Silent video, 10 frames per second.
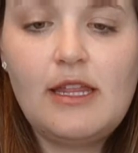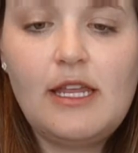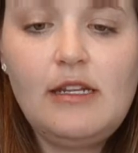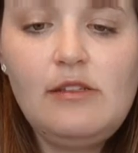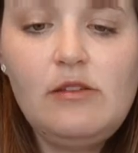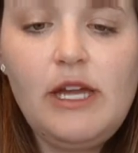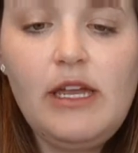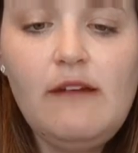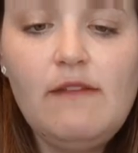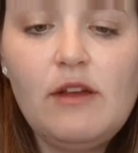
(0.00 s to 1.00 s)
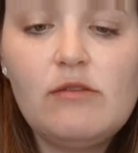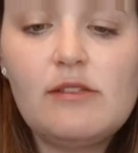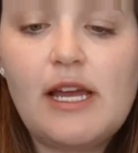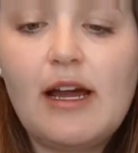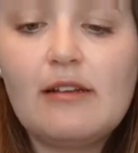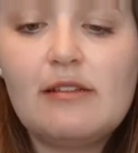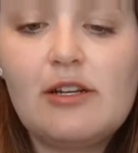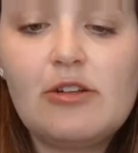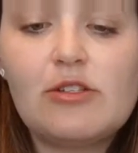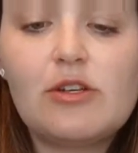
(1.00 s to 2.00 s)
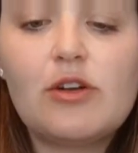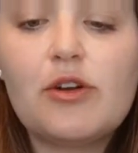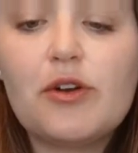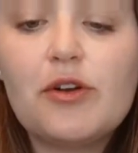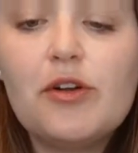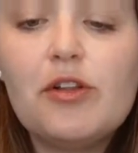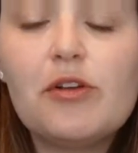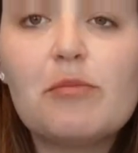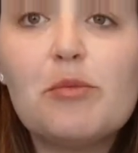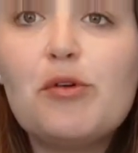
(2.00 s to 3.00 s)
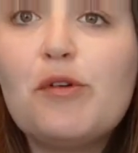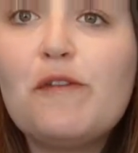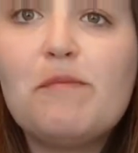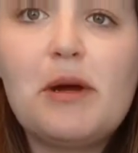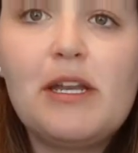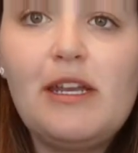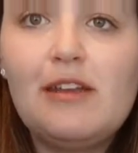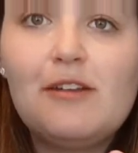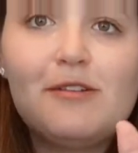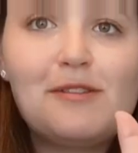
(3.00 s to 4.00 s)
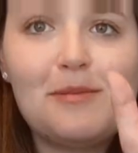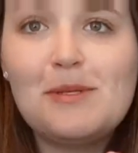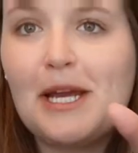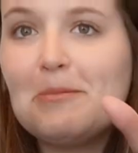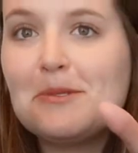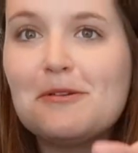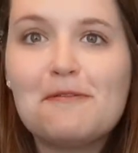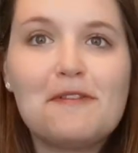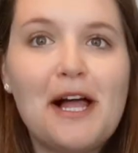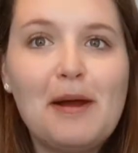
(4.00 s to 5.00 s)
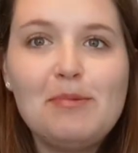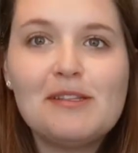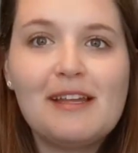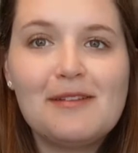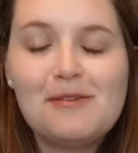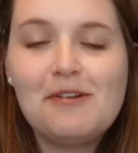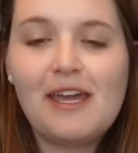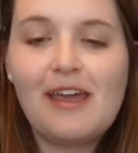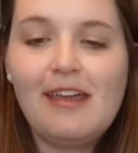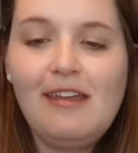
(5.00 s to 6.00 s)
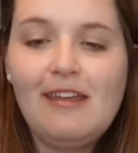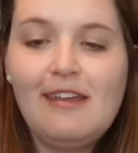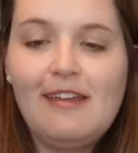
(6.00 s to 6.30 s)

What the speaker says: And then it's okay if those socks start to curl or move. Bunny ears sometimes are flopped, and that's okay.